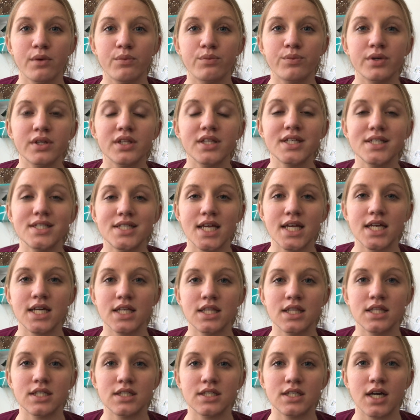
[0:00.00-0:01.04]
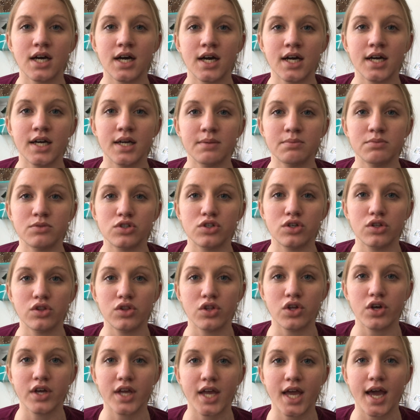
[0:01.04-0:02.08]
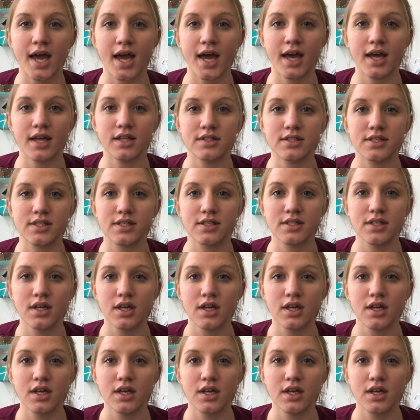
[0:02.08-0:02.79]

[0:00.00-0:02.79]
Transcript: really taken the time to look at